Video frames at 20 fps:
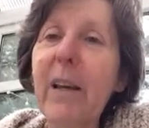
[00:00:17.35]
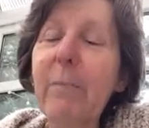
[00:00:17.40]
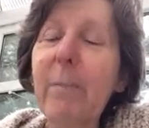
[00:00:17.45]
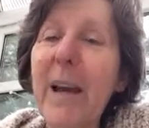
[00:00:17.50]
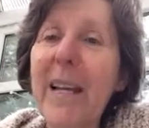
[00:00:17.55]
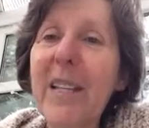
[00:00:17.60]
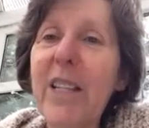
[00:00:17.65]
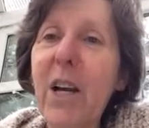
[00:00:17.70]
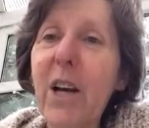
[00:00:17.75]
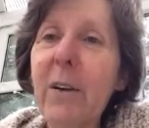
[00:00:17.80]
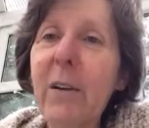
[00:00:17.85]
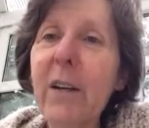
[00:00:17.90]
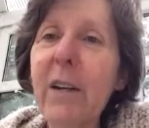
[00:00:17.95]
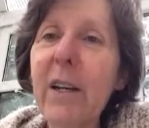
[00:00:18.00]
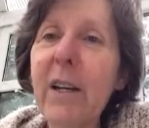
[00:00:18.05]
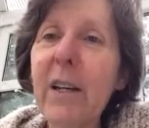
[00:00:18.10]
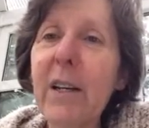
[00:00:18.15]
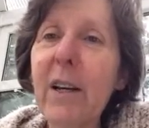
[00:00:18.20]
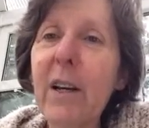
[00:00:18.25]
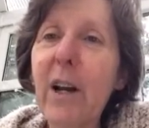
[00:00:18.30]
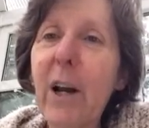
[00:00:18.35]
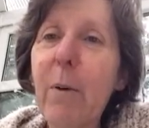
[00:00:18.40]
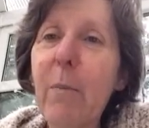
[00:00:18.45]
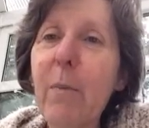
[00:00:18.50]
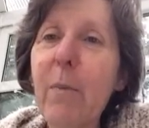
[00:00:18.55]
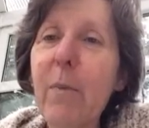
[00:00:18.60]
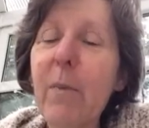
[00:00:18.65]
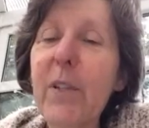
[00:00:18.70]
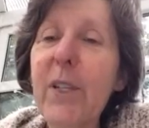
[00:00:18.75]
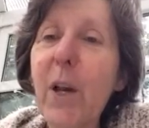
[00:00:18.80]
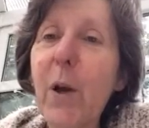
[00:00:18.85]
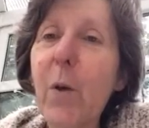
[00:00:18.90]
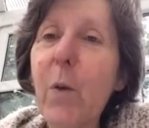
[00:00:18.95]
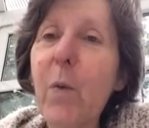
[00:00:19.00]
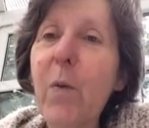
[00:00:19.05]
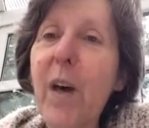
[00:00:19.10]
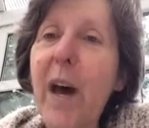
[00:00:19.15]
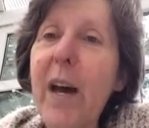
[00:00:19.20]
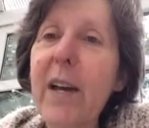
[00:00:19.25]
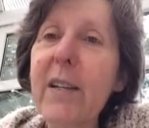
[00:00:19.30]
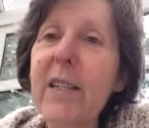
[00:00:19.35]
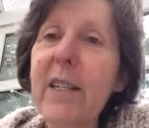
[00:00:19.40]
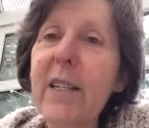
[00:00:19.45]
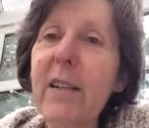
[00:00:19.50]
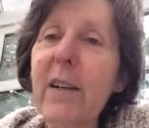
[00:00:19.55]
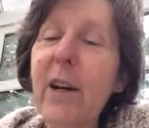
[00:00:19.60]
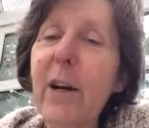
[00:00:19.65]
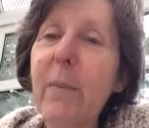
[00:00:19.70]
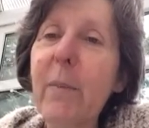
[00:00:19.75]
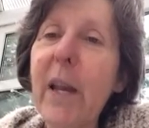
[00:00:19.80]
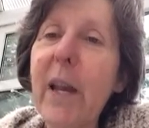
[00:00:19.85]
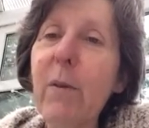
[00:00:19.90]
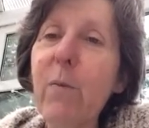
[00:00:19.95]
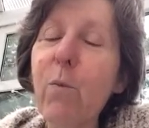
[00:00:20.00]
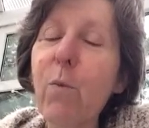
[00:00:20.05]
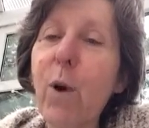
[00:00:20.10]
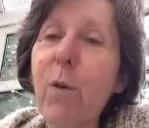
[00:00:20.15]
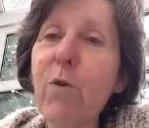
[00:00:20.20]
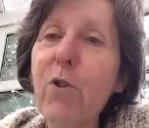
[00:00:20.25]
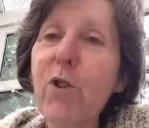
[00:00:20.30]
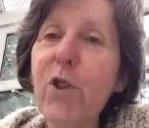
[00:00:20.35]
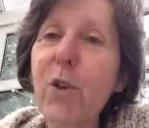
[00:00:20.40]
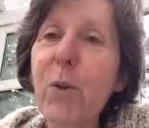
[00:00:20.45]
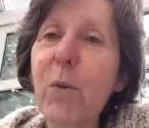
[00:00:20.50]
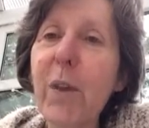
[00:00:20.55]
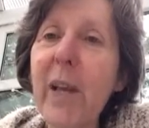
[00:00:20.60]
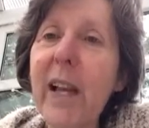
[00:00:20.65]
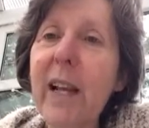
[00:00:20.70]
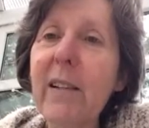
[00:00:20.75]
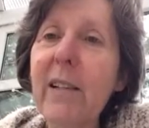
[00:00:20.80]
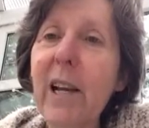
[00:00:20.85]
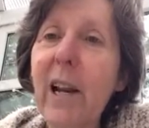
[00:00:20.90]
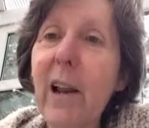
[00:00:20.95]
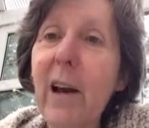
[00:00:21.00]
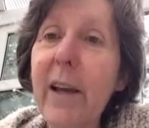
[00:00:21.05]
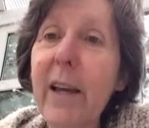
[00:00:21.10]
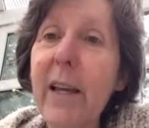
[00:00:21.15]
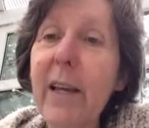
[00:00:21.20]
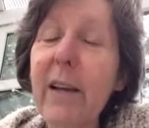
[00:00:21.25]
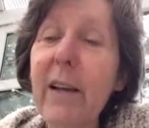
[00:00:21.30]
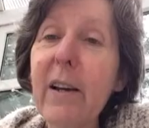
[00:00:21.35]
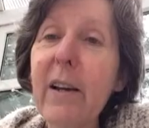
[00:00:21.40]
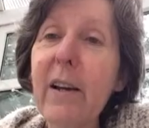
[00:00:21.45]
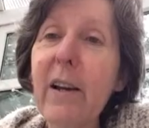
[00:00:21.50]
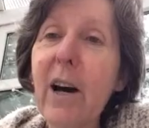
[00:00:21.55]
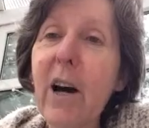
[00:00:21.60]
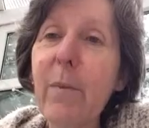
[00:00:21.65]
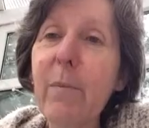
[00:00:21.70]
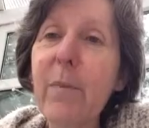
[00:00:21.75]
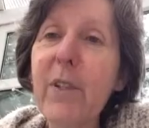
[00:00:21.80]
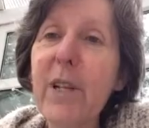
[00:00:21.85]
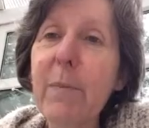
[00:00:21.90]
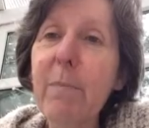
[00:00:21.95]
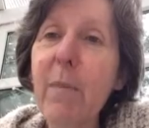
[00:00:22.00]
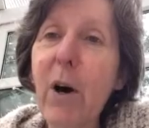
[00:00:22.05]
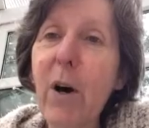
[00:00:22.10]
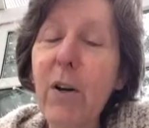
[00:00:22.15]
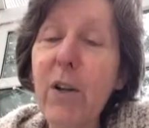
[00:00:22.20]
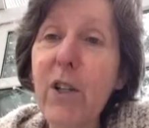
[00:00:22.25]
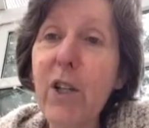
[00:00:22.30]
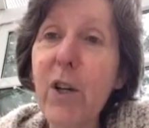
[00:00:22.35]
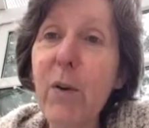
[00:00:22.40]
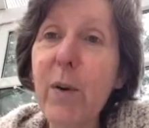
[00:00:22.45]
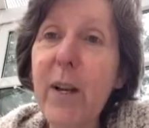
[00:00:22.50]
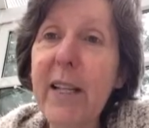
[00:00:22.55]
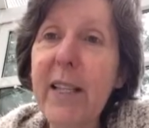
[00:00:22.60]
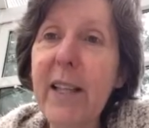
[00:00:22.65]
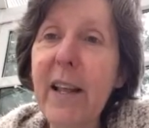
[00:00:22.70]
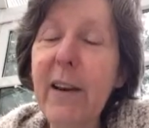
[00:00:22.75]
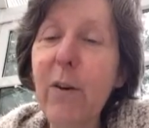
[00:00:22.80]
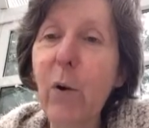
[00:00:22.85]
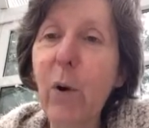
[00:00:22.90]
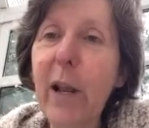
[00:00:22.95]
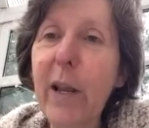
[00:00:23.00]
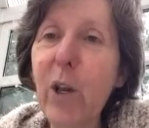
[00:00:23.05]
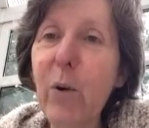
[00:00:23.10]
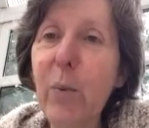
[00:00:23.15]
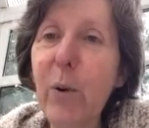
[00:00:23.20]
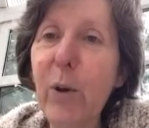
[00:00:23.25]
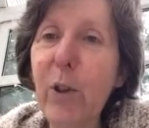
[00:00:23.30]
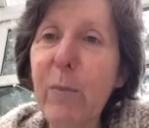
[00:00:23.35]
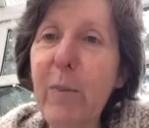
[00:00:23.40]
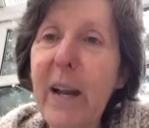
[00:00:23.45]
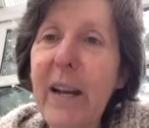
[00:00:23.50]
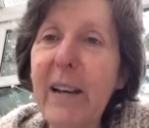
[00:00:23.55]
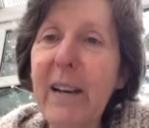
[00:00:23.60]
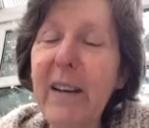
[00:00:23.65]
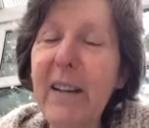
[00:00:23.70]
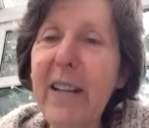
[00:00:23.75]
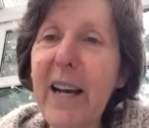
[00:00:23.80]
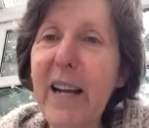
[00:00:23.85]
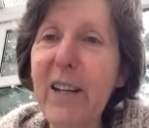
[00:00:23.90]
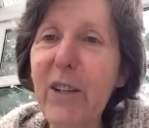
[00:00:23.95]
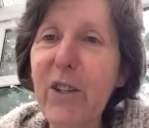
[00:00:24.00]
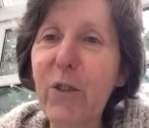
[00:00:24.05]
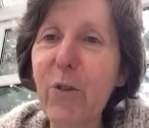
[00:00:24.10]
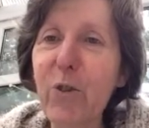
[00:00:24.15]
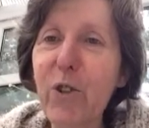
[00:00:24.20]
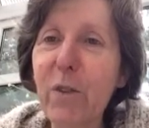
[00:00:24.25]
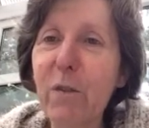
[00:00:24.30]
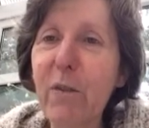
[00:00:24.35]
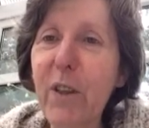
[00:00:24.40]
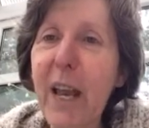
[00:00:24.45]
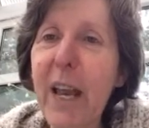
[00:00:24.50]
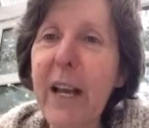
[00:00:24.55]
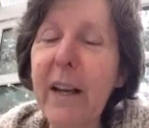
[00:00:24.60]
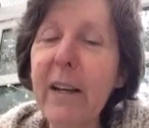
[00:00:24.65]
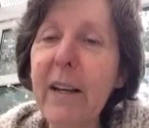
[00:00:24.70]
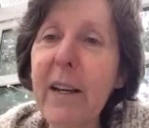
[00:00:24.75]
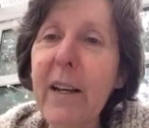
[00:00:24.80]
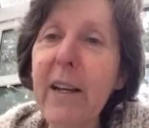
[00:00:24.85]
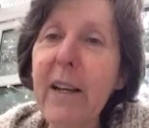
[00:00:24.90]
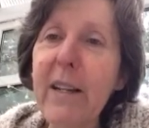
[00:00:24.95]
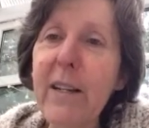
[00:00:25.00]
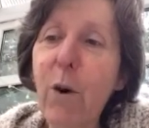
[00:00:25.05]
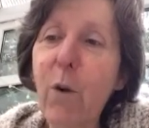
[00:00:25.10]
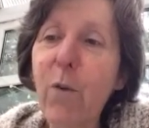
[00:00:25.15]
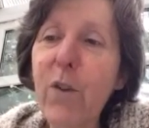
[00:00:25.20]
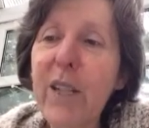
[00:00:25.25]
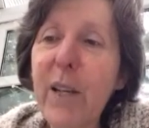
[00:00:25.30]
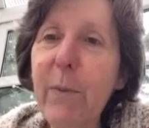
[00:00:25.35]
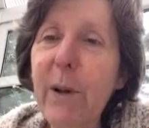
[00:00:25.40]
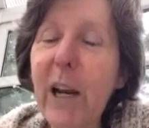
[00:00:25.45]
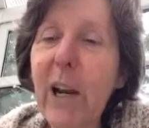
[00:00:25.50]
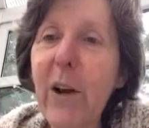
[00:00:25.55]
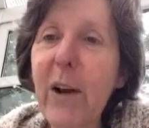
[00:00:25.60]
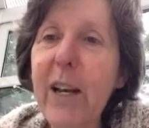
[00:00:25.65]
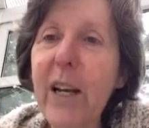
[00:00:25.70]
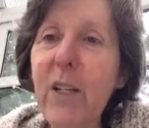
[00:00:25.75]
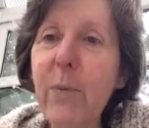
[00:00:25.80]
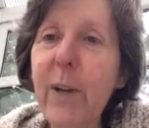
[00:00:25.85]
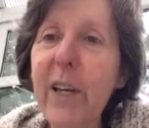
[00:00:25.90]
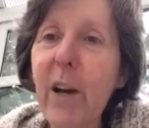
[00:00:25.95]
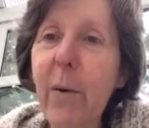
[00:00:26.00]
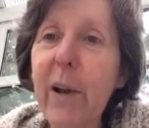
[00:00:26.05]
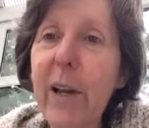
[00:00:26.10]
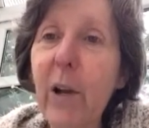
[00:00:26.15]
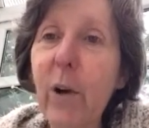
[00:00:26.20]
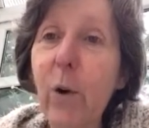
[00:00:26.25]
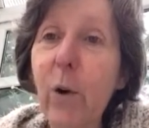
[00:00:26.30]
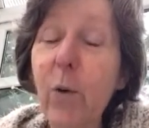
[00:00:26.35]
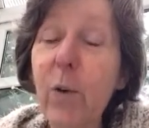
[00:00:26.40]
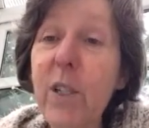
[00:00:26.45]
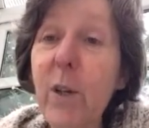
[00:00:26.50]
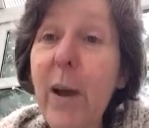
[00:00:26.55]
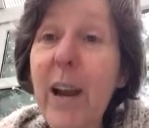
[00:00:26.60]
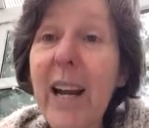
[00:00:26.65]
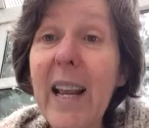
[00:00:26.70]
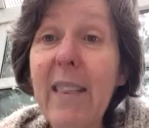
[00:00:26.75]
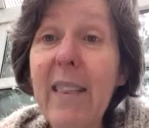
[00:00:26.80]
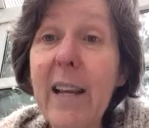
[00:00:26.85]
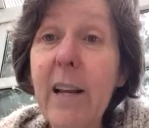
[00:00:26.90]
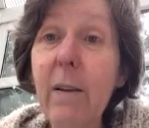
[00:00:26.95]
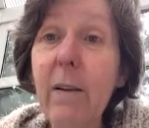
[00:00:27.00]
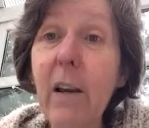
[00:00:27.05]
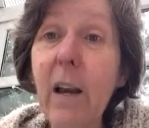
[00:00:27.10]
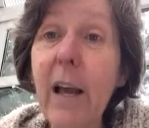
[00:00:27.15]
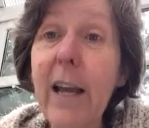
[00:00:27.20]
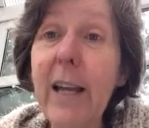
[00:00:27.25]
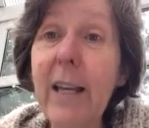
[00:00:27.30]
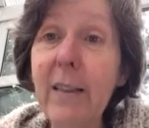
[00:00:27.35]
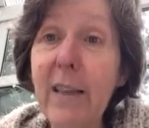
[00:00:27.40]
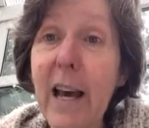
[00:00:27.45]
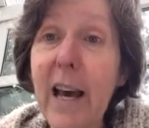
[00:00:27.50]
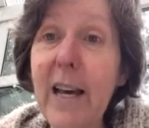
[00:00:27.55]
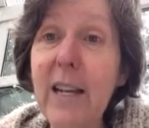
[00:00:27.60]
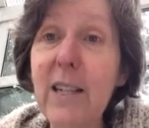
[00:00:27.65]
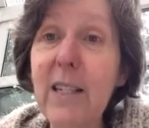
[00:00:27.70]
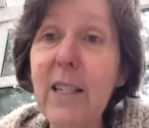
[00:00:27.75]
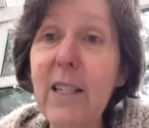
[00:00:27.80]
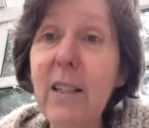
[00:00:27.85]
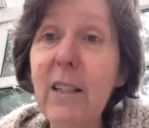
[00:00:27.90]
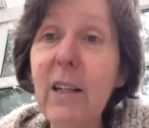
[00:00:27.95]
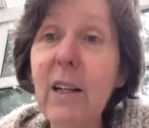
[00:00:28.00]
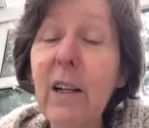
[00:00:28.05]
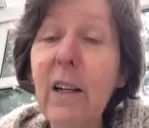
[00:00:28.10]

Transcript: better so that it won't do things like demand units and then not let you put them in, that sort of thing. Obviously, we're learning as we're going along, so anything like that